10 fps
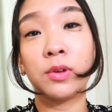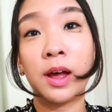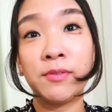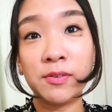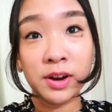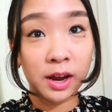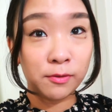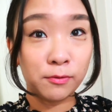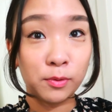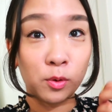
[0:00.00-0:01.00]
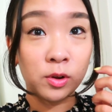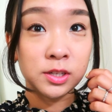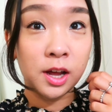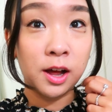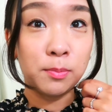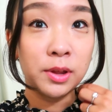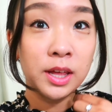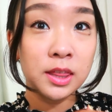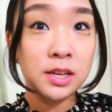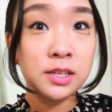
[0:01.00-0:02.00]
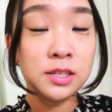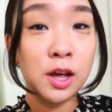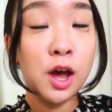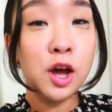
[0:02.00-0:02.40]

I've never had a floral top like this,